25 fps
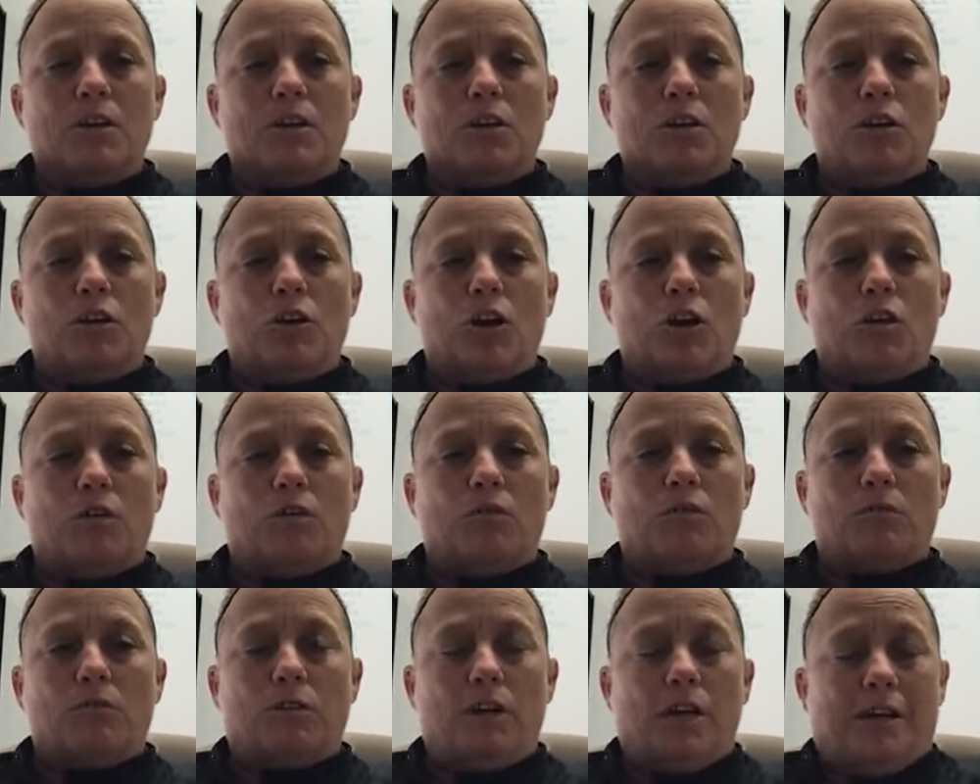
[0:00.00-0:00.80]
you
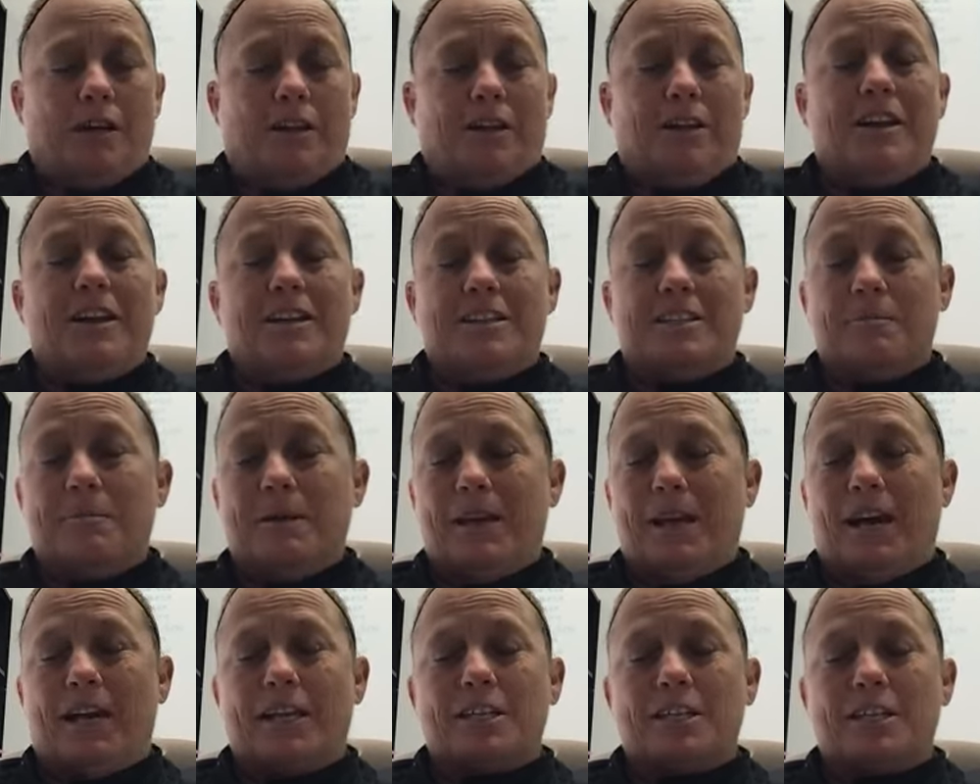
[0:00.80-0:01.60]
know, to
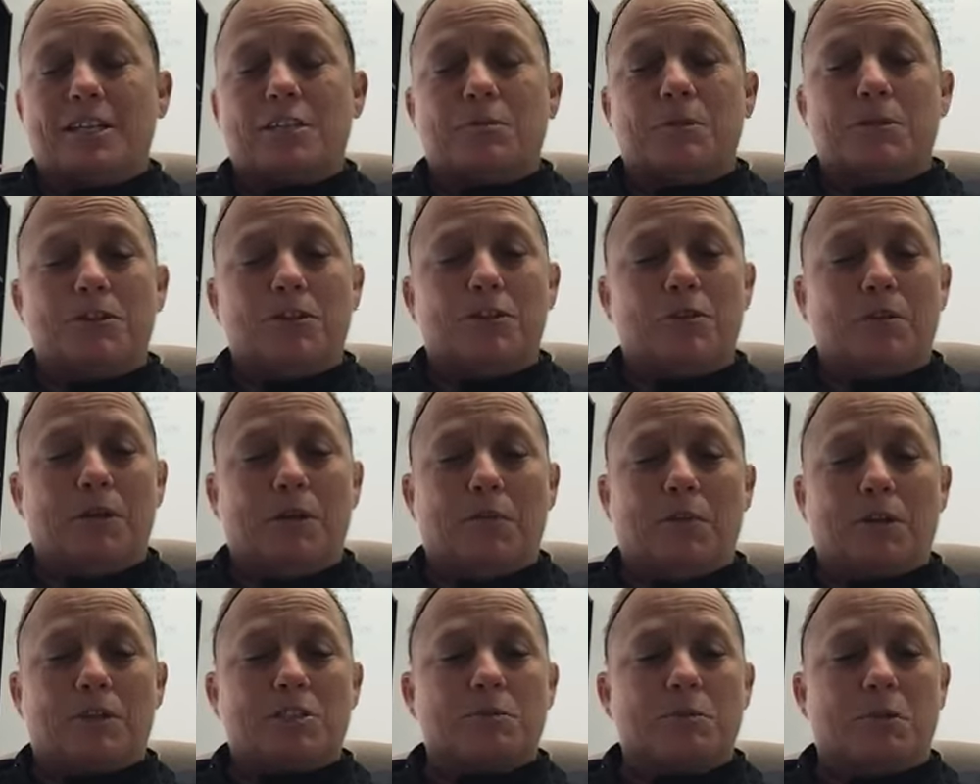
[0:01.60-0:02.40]
be honest with you, we
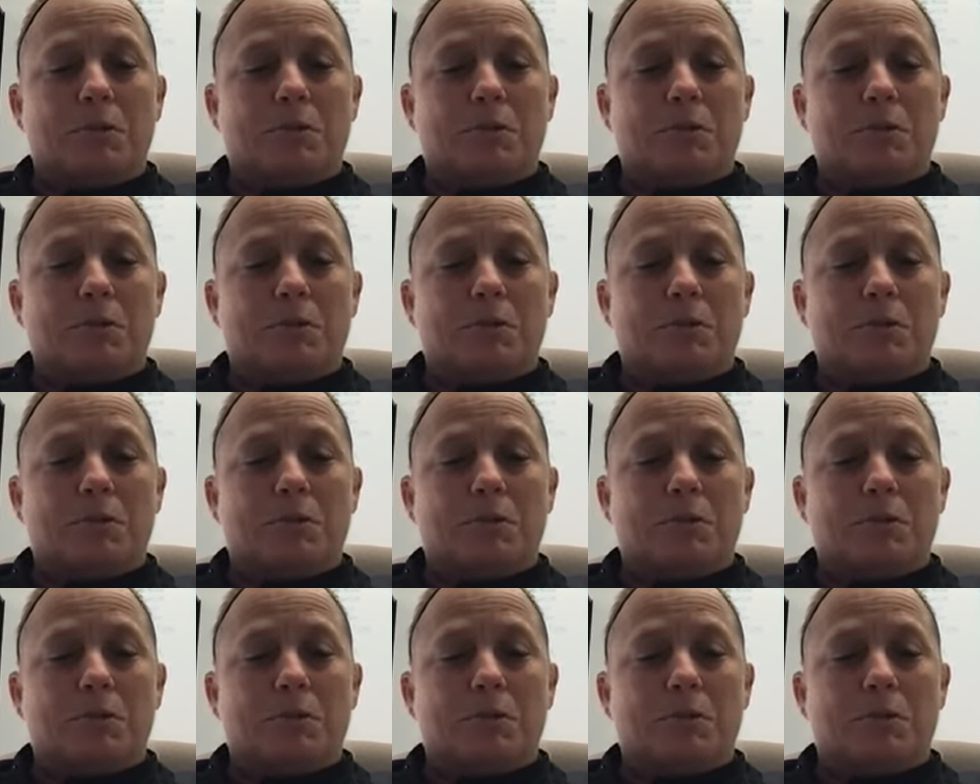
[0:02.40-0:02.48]
were